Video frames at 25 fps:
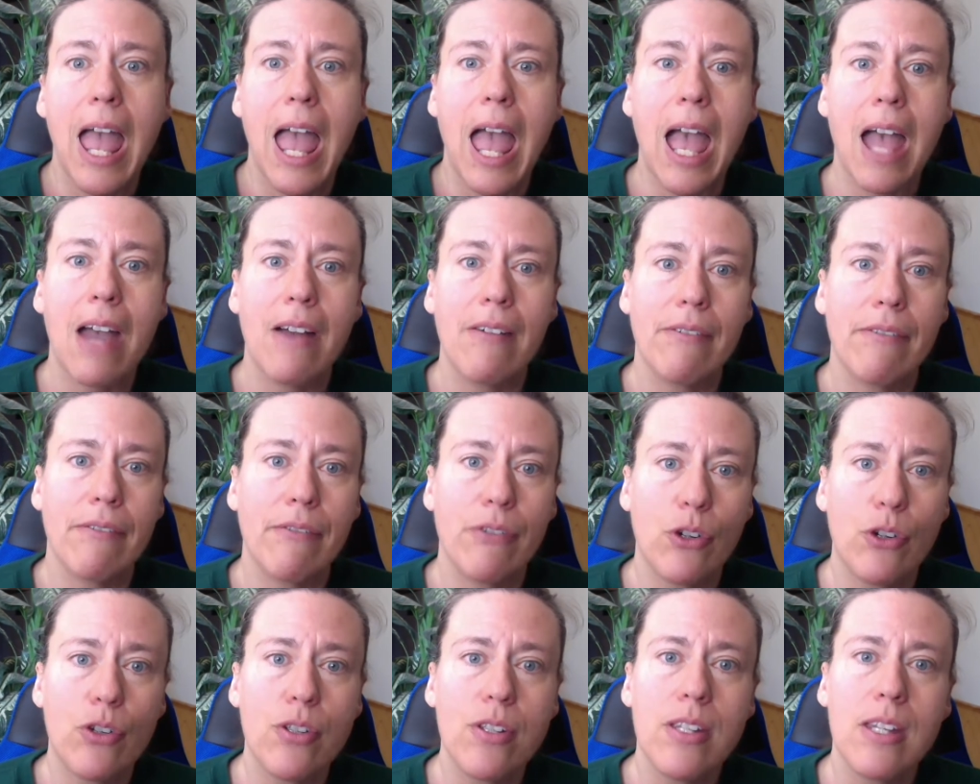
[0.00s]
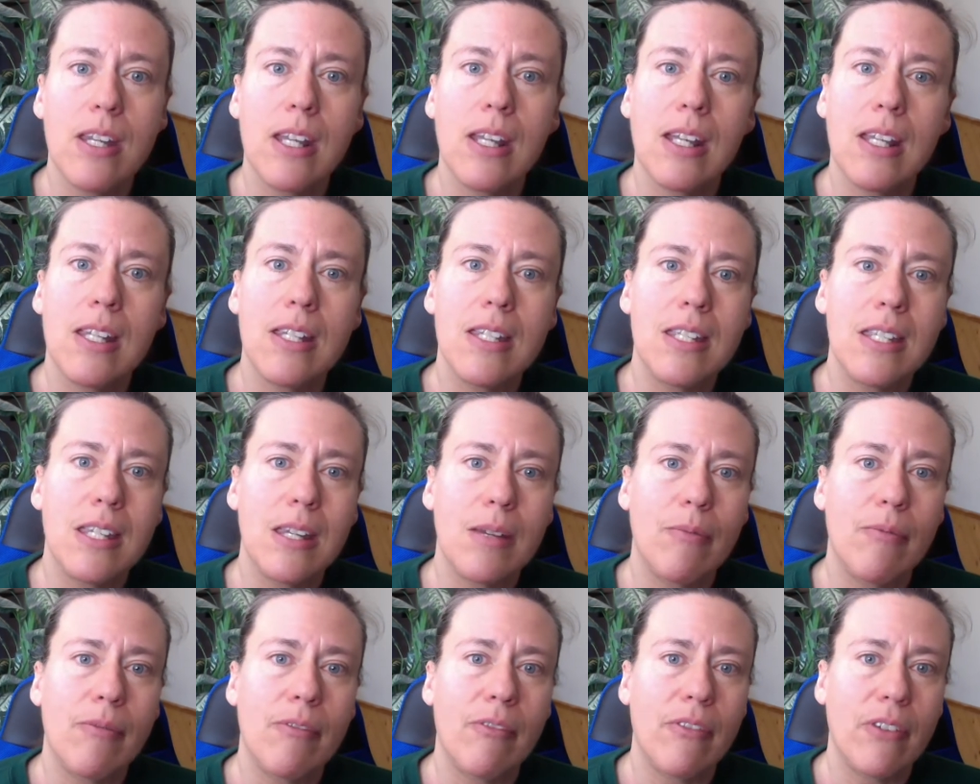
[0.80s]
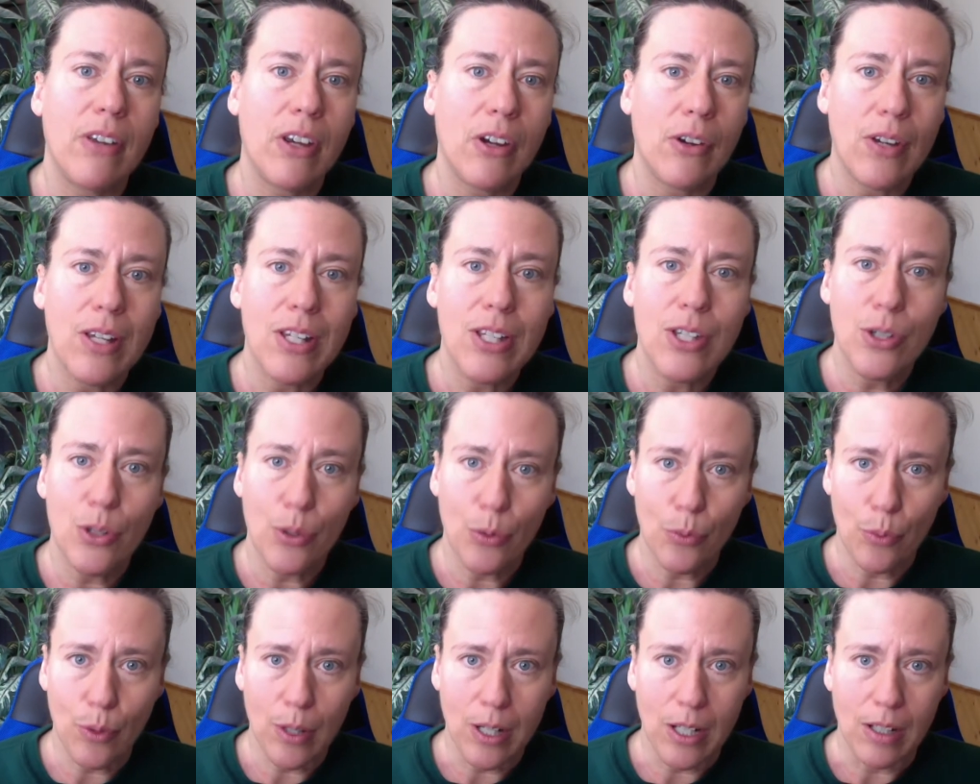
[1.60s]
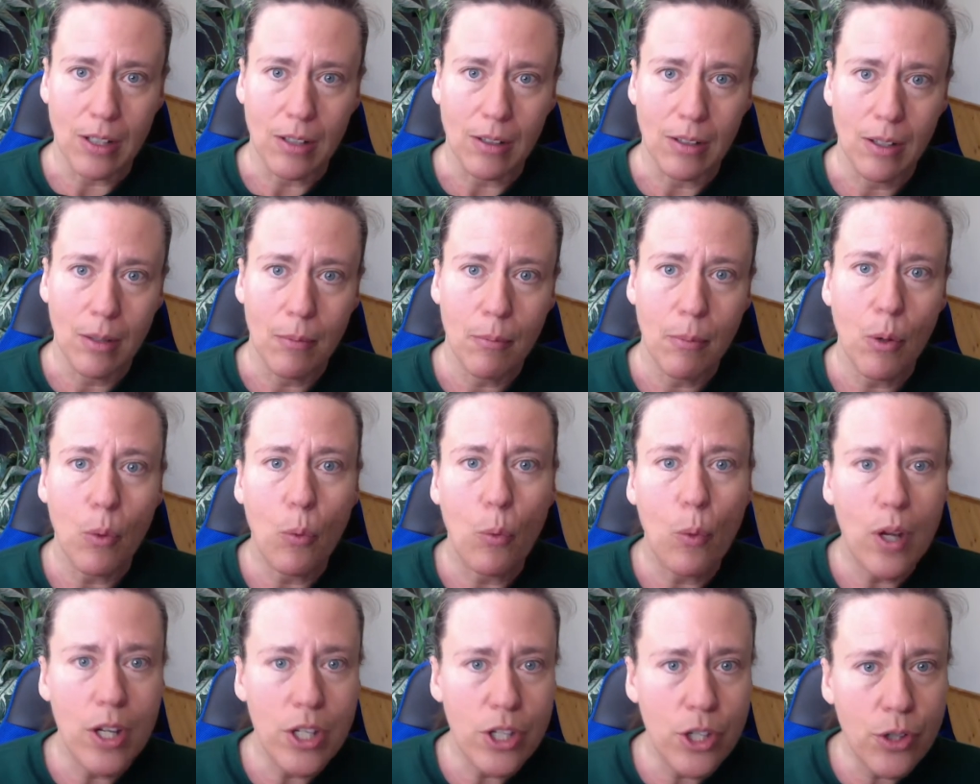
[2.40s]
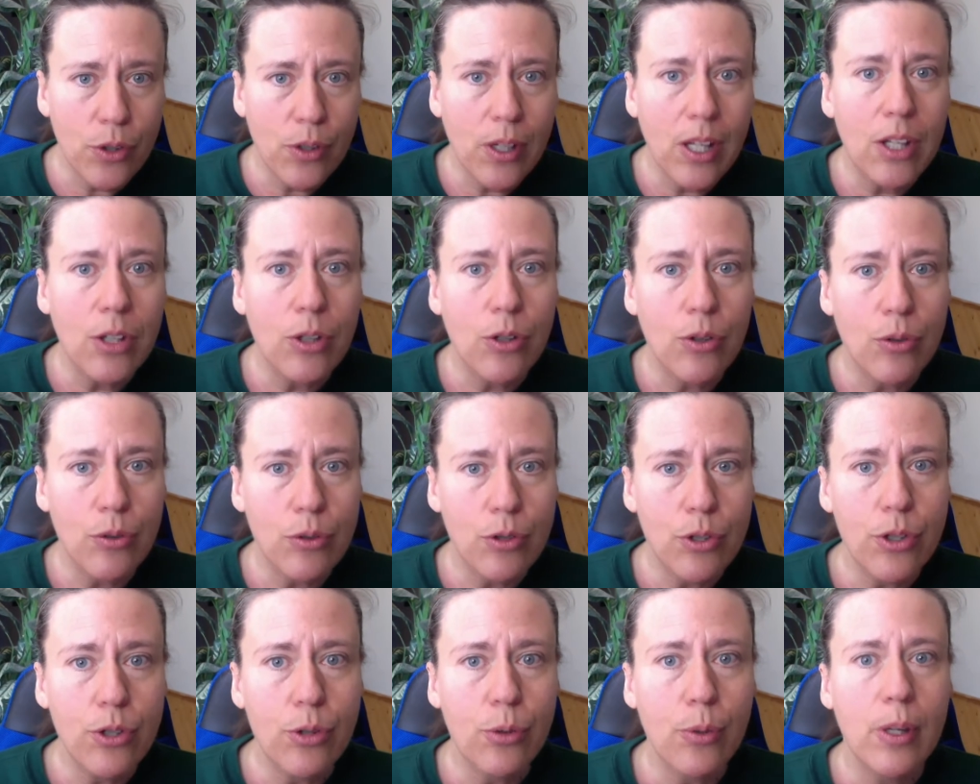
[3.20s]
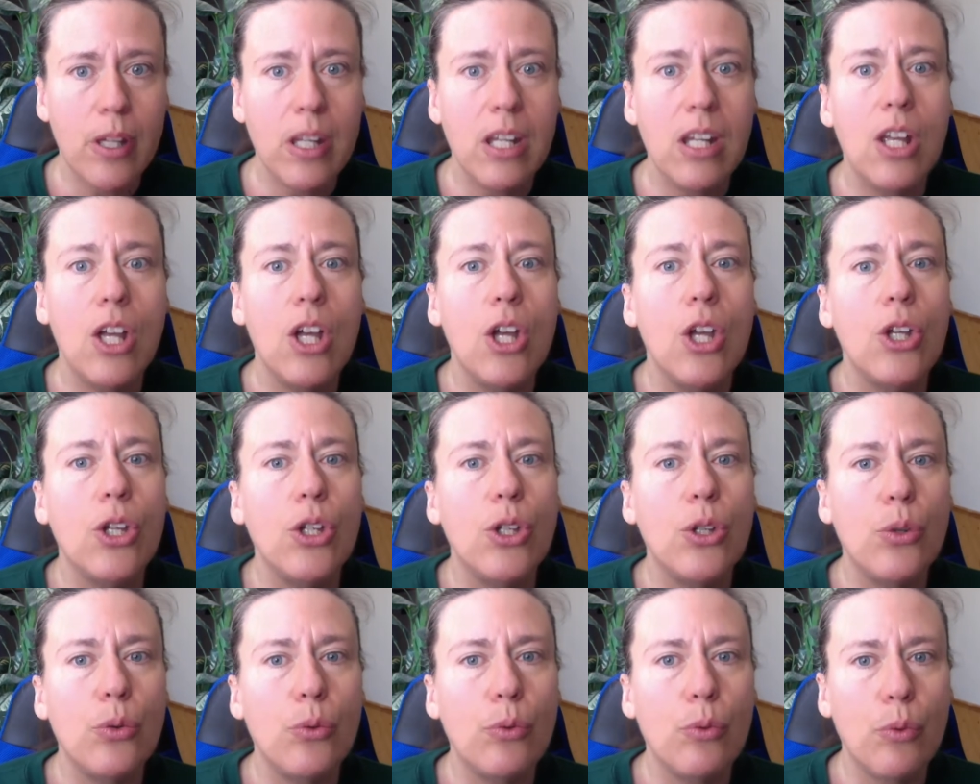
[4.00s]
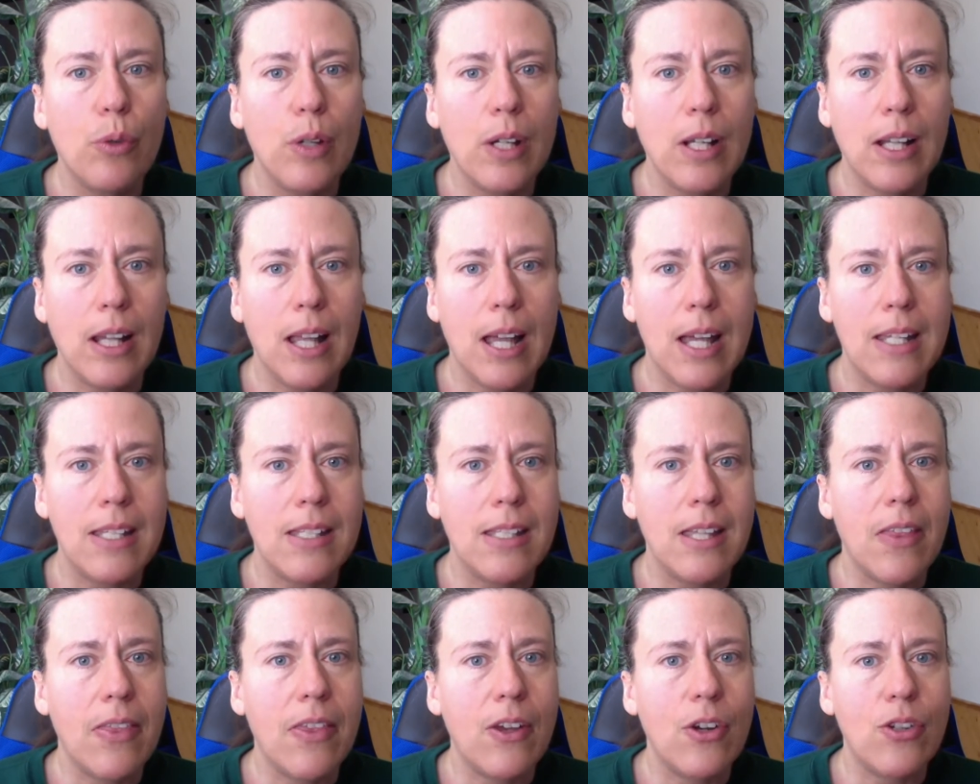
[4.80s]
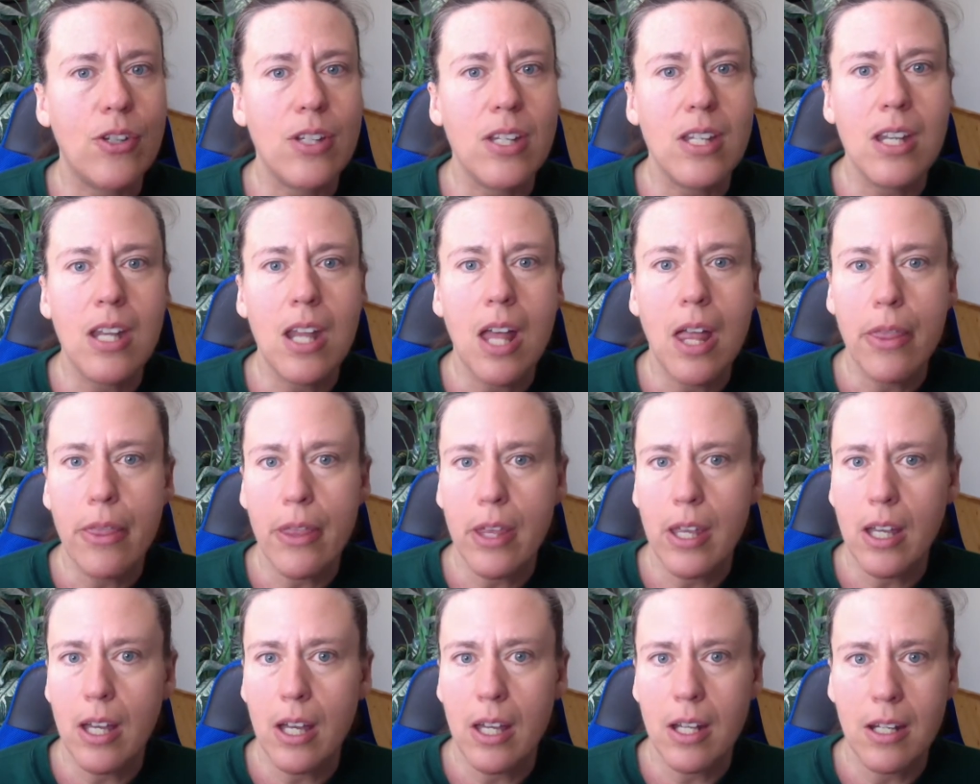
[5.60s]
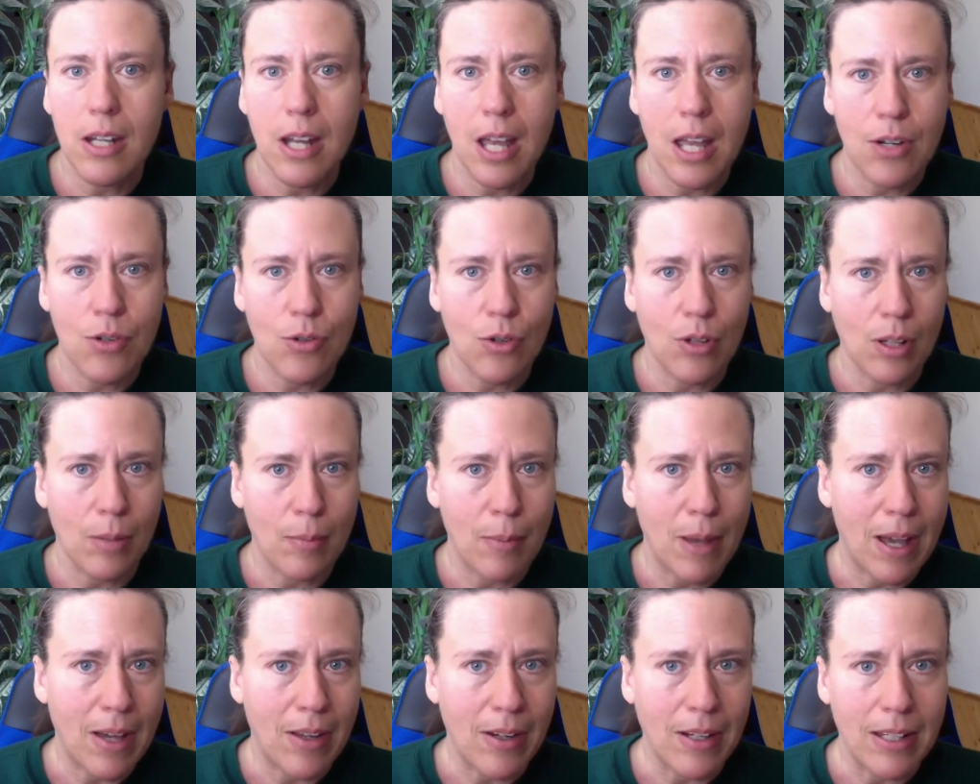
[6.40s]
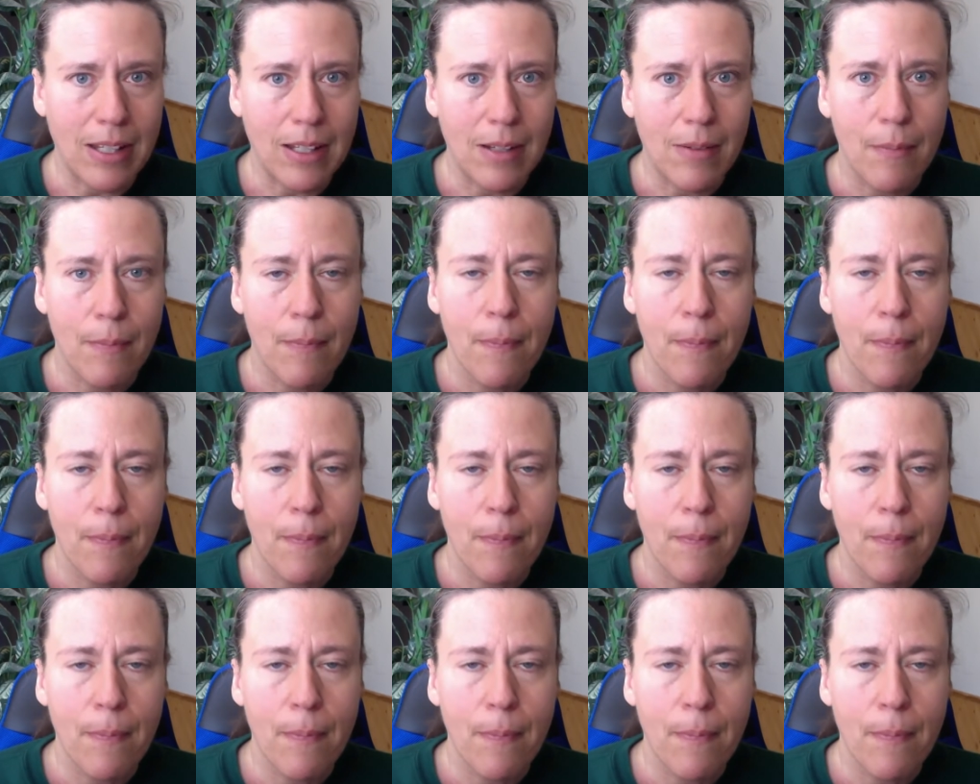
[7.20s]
At first, it can seem very surreal, but once you get used to it, you realize that there's nothing unnatural about it.